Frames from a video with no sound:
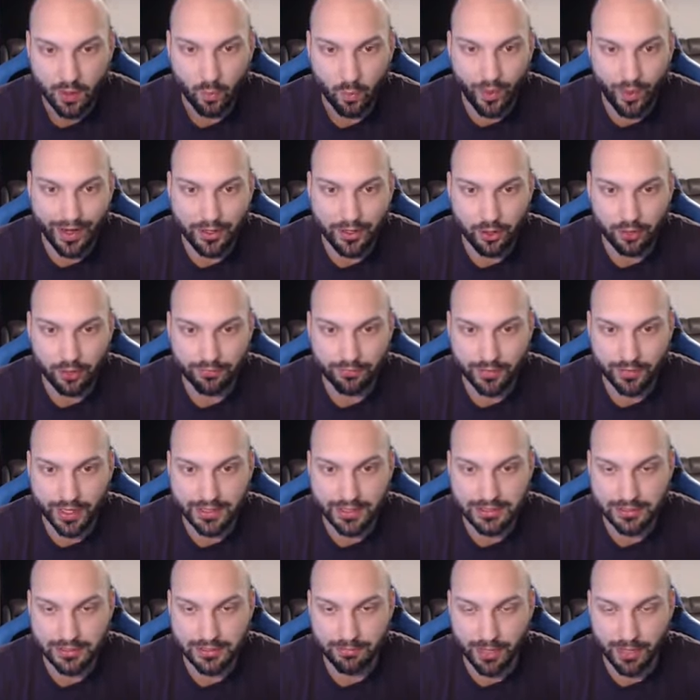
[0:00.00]
Wyckoff
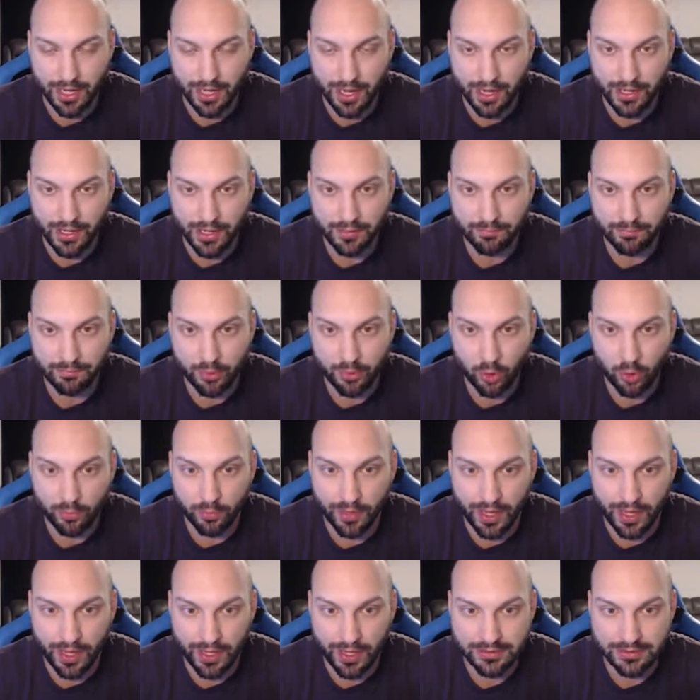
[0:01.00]
likes to buy
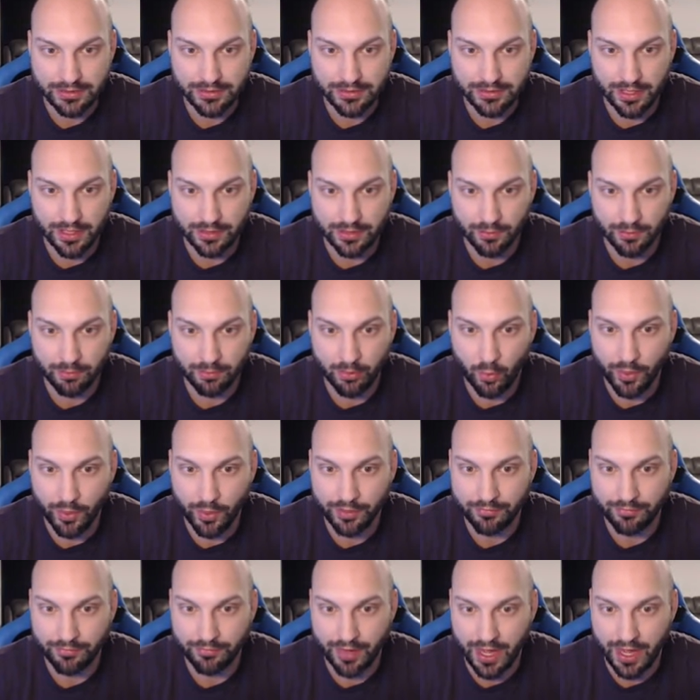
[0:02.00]
pullbacks at the zero
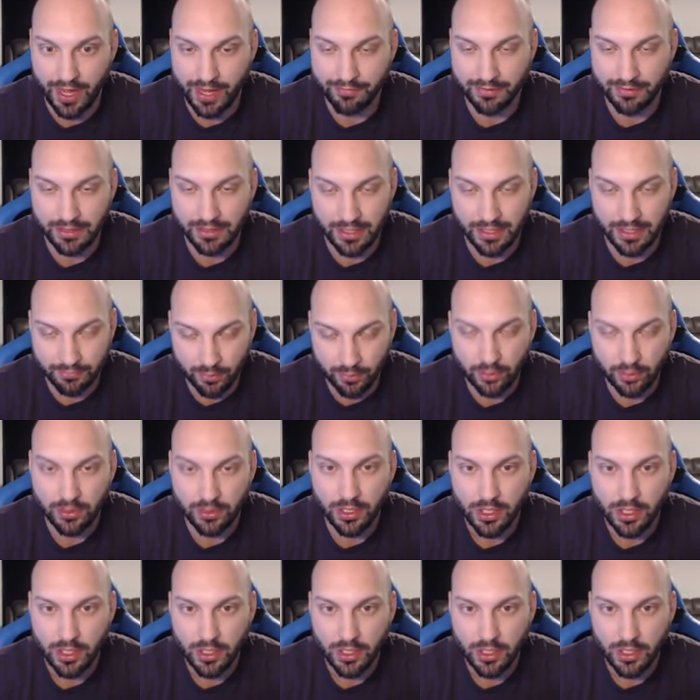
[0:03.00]
point five level,